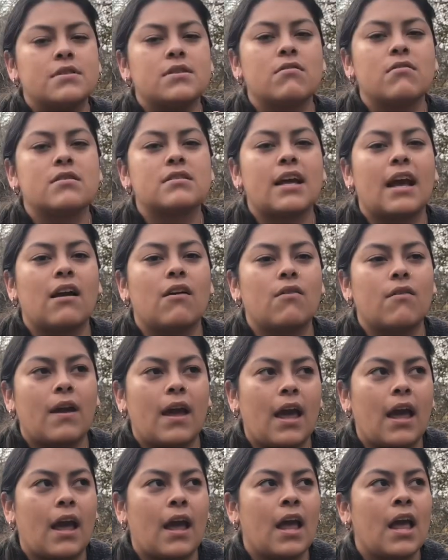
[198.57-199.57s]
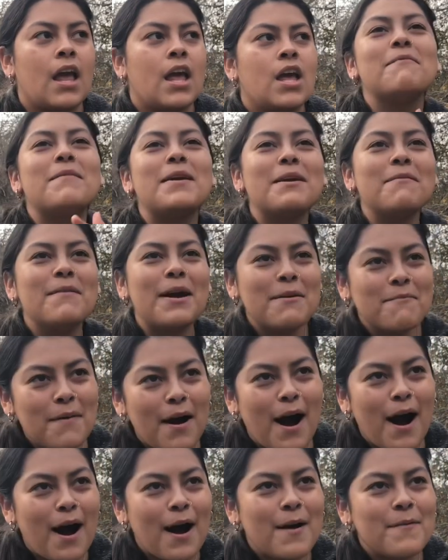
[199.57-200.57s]
So it's like, okay, me and my
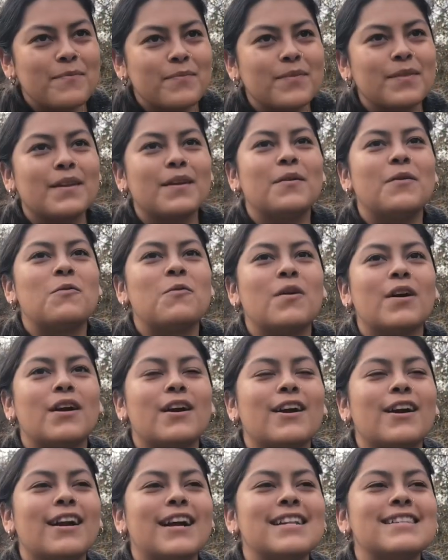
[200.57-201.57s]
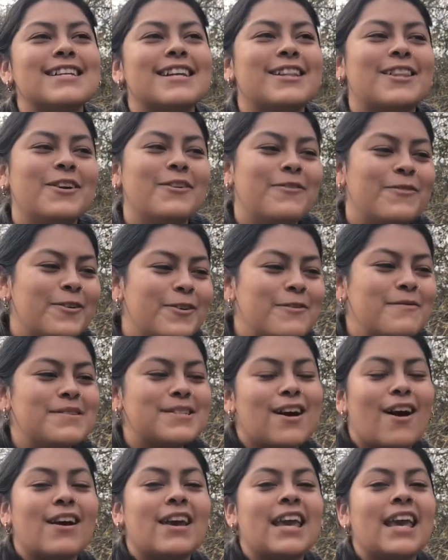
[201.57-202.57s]
mom were inside the room
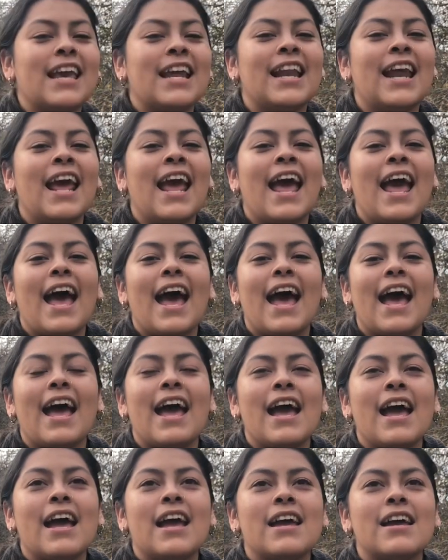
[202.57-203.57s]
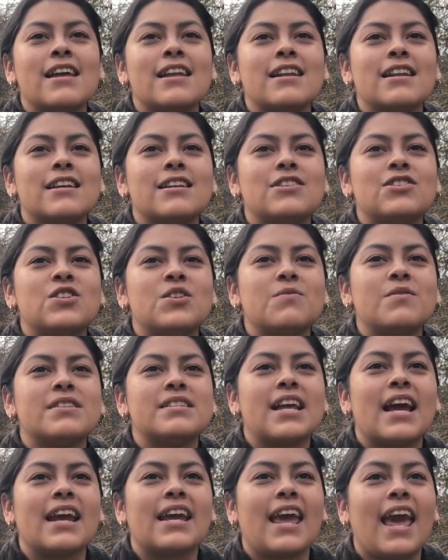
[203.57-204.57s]
talking, and she
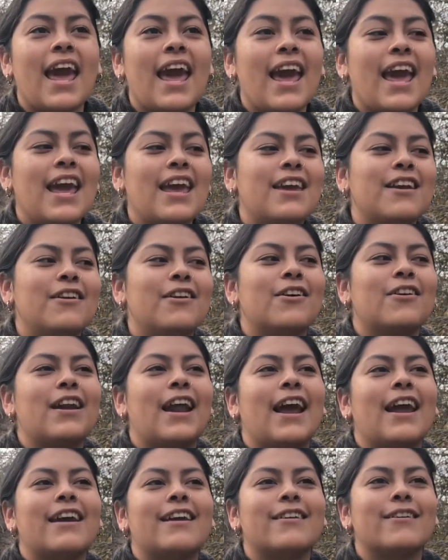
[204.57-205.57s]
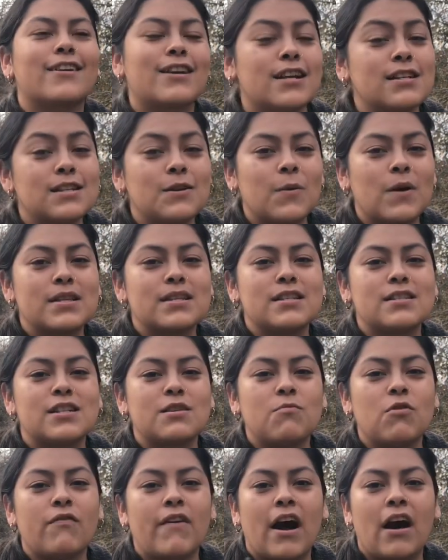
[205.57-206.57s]
was like, hey, like your cousin wants us
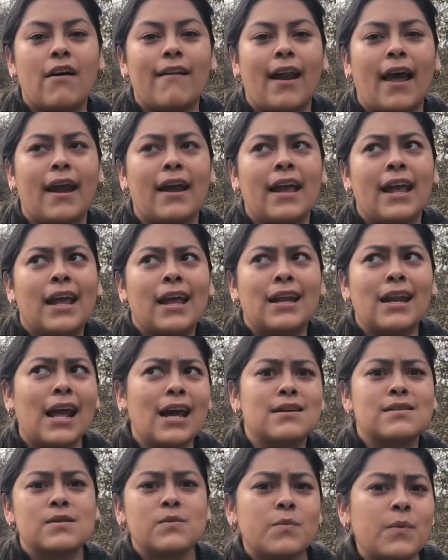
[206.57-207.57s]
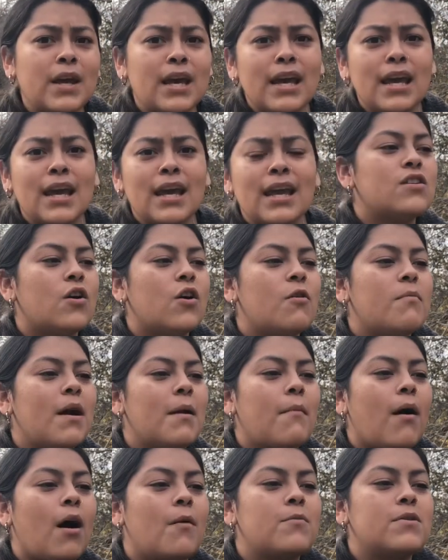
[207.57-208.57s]
to move out like next week. So
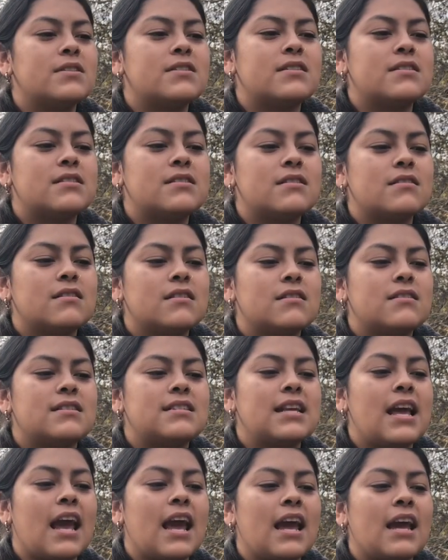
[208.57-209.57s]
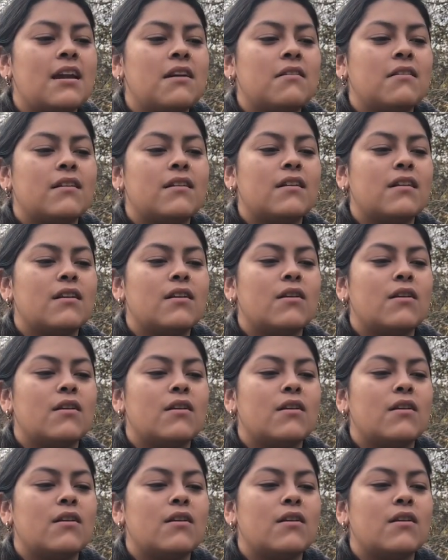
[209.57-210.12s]
my mom was saying,